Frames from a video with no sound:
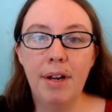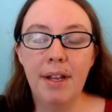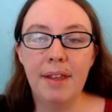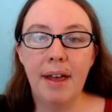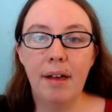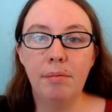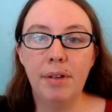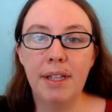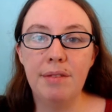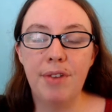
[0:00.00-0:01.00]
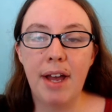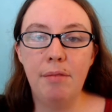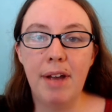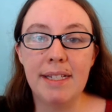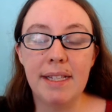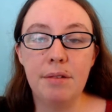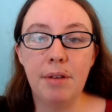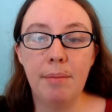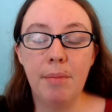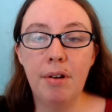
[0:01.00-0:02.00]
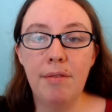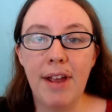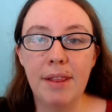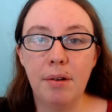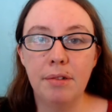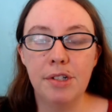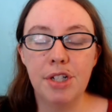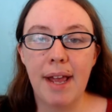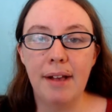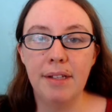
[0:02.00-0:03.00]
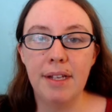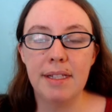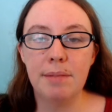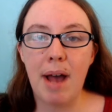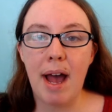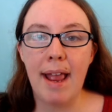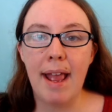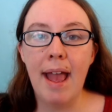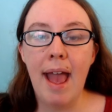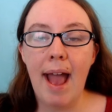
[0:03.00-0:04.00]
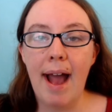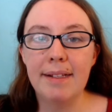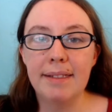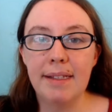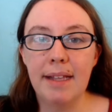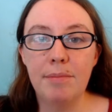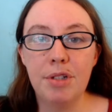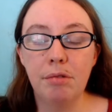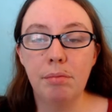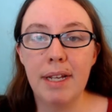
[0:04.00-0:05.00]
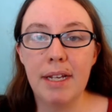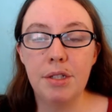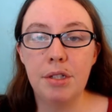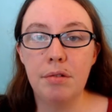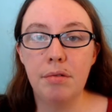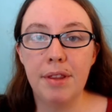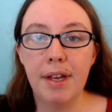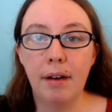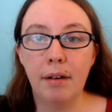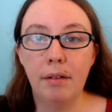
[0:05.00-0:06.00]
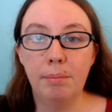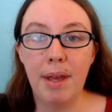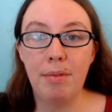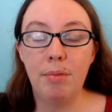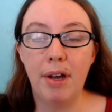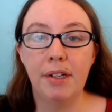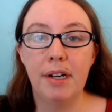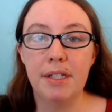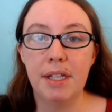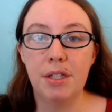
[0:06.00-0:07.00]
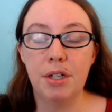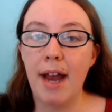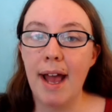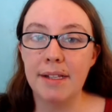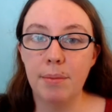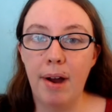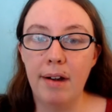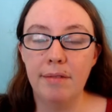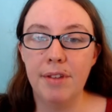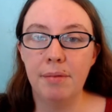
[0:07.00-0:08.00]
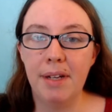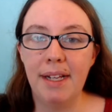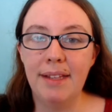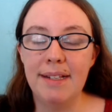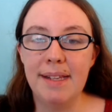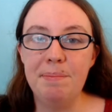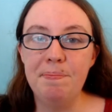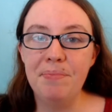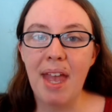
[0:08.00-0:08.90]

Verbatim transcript: one of the really fun ways that you can motivate the older child is by asking them to read to their baby brother or sister as a part of their reading lesson.